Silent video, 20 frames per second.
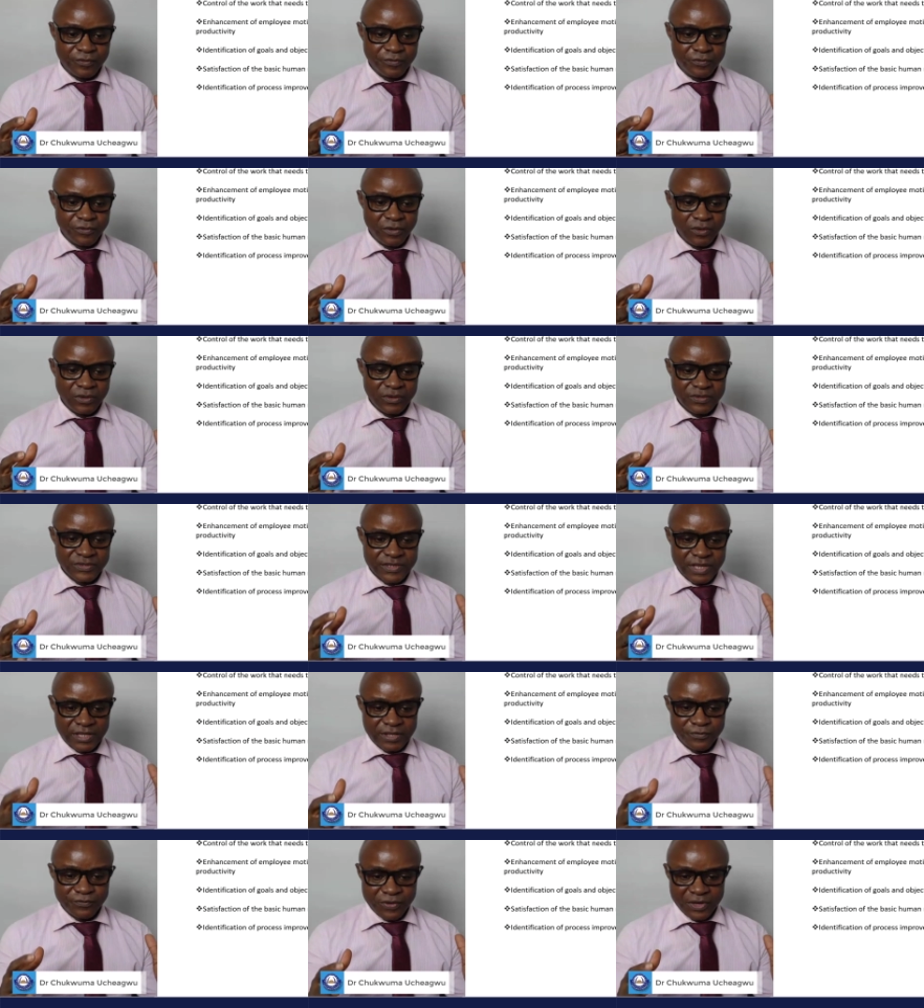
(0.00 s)
for
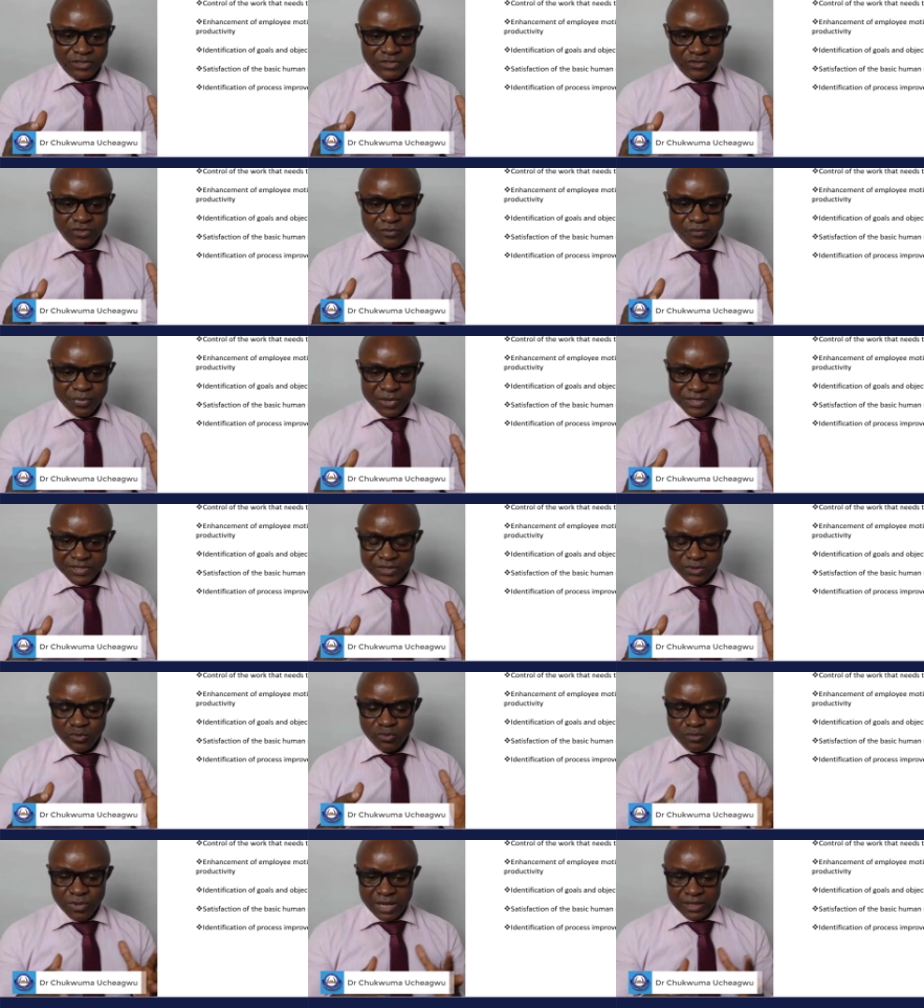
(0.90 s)
satisfaction of
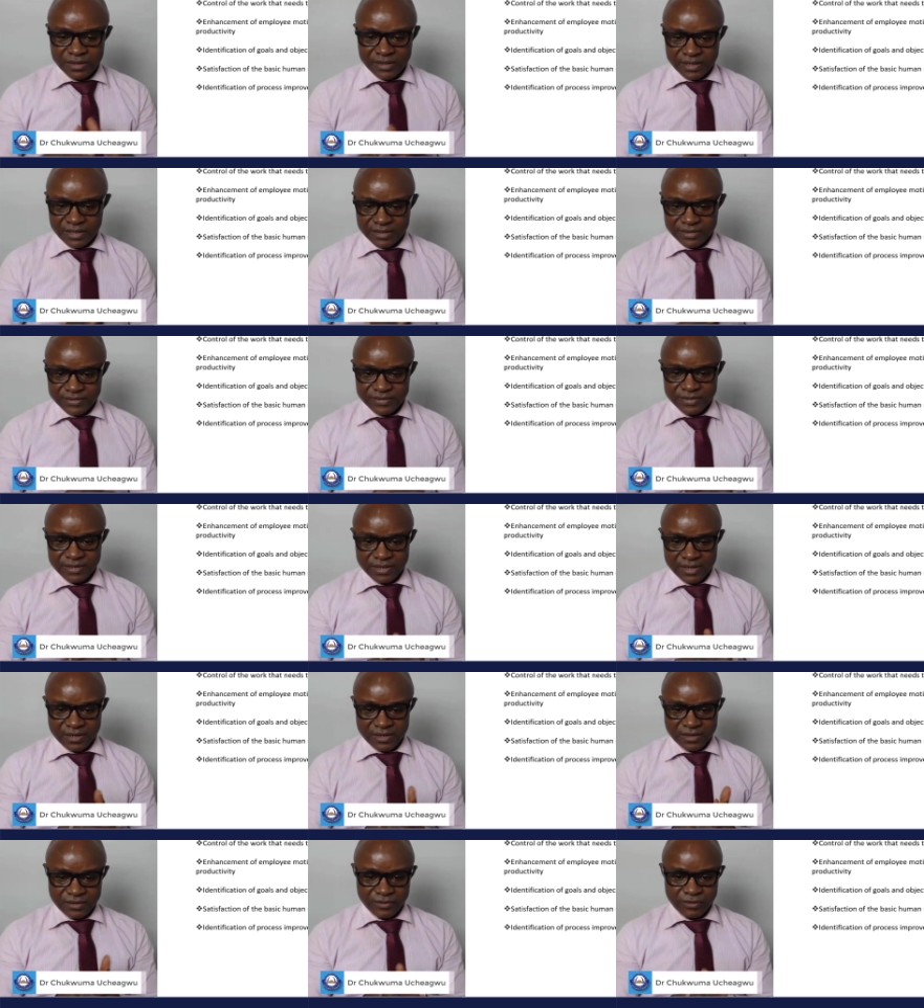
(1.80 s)
basic human needs
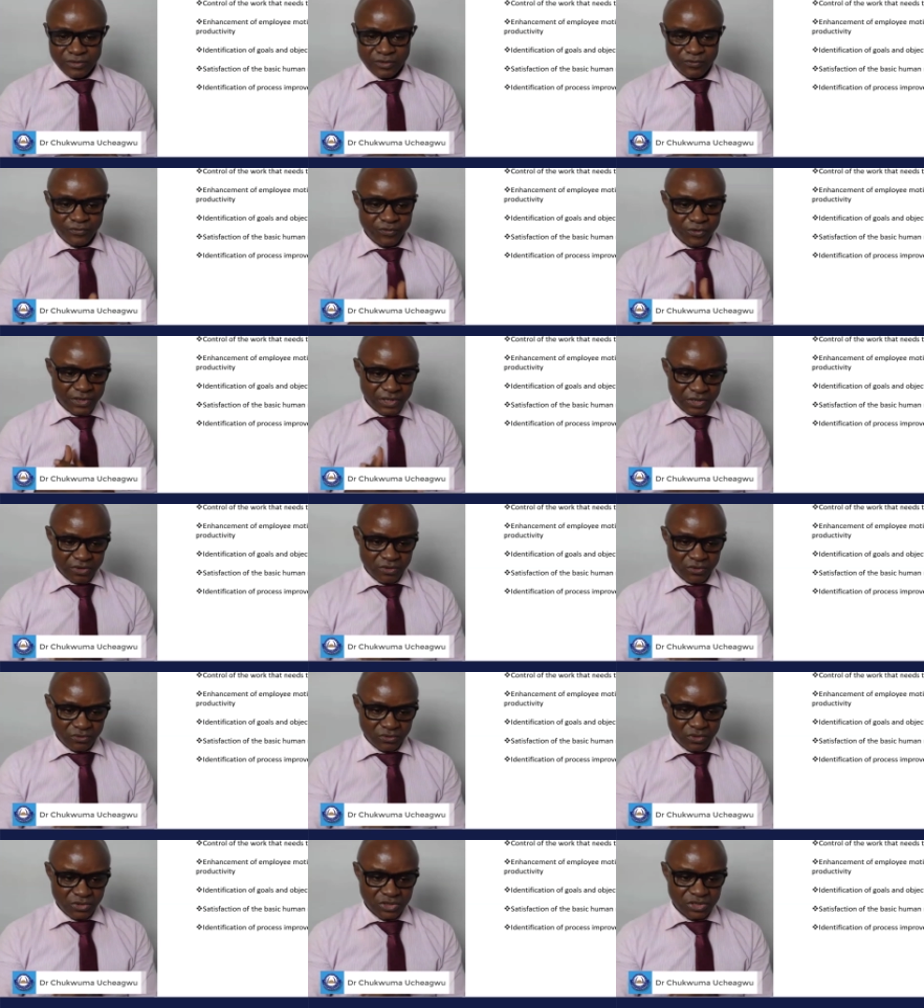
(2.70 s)
for
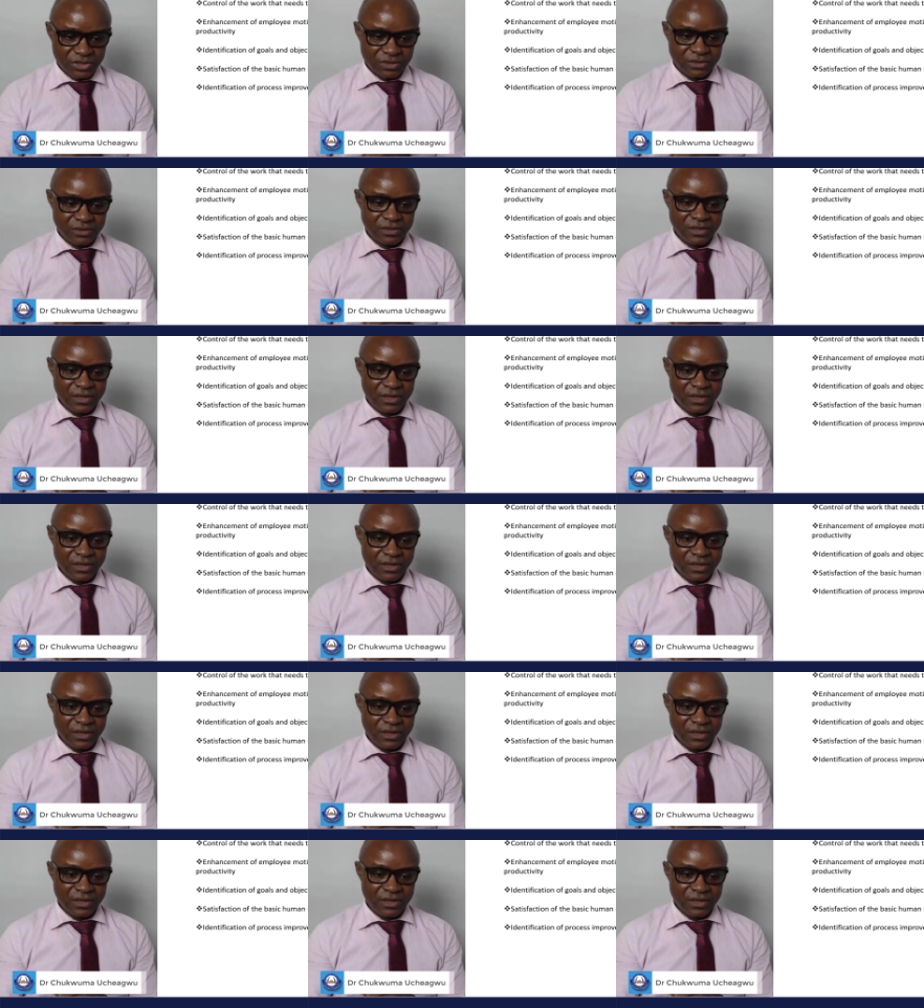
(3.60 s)
recognition.